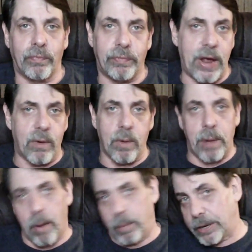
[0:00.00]
10
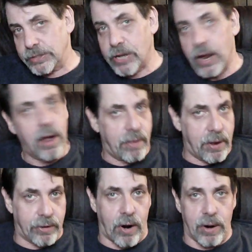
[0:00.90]
Republicans that
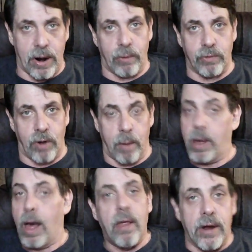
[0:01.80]
are turning on Trump.
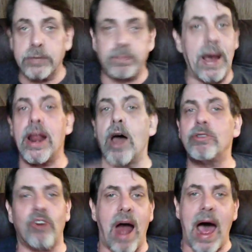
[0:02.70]
There's been no
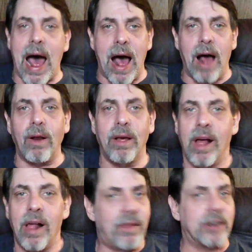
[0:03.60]
trial.
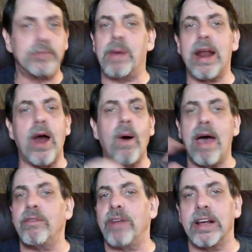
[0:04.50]
There's been no
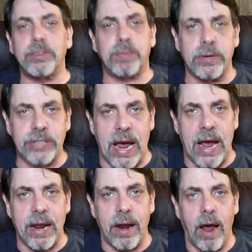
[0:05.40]
evidence
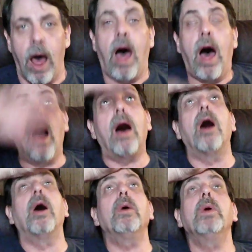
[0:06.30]
presented.
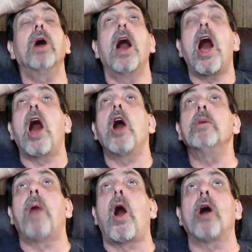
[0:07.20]
Oh
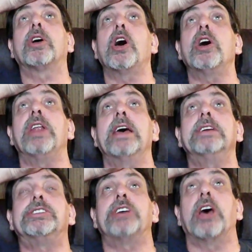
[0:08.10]
my
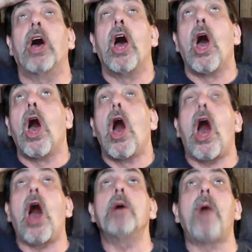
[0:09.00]
goodness.
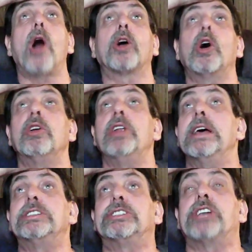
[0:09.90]
Oh my
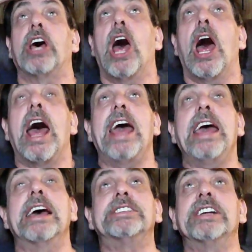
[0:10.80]
goodness. He
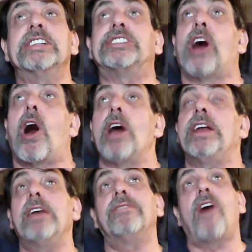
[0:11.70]
has
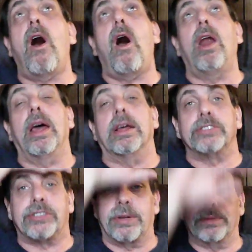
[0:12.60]
incited violence.